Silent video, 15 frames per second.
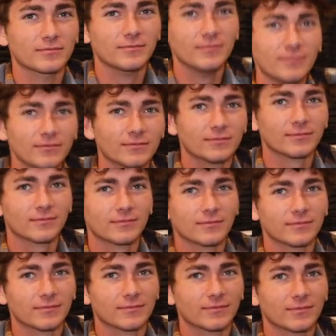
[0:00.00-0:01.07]
So how does it
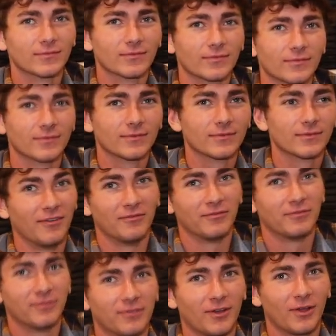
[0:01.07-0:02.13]
feel to fall in love? I
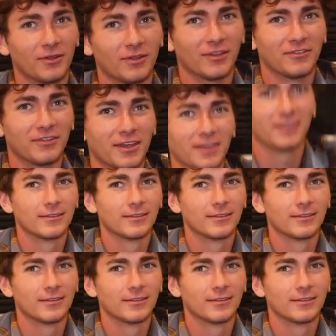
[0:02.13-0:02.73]
haven't fallen in love yet.